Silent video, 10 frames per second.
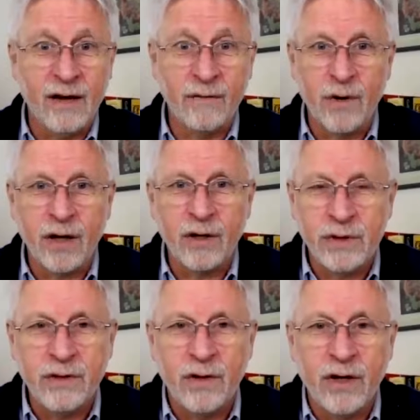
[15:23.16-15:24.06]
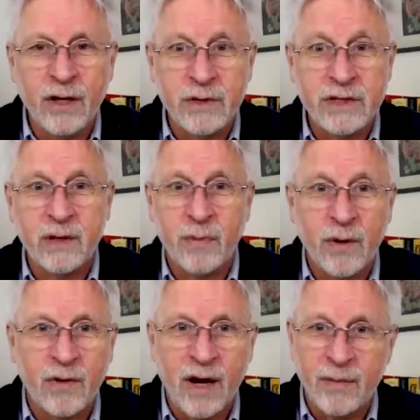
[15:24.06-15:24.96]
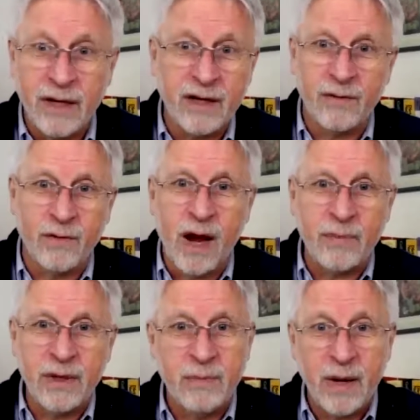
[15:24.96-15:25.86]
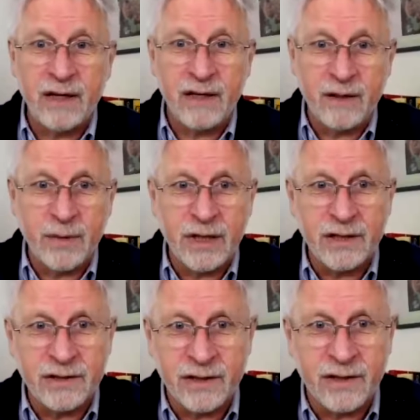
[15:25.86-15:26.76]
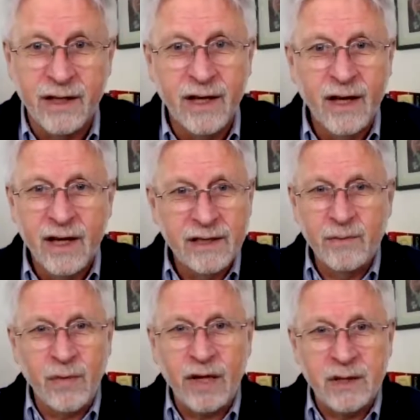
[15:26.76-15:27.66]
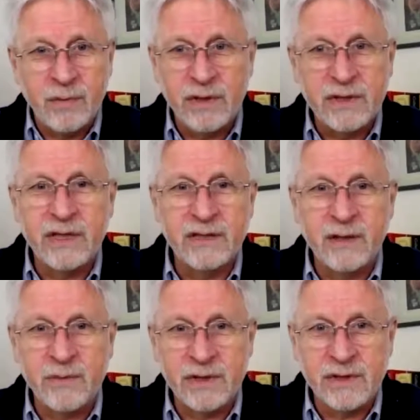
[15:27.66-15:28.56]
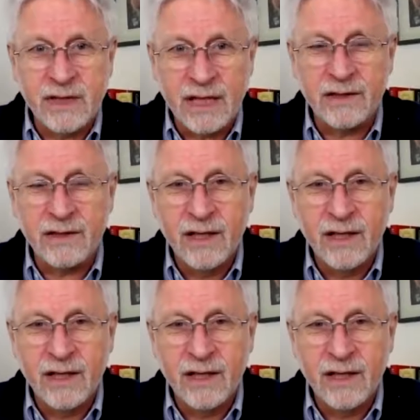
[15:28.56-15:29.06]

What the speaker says: I've worked with neuro-linguistic programming, rapid pain elimination, multiple systems that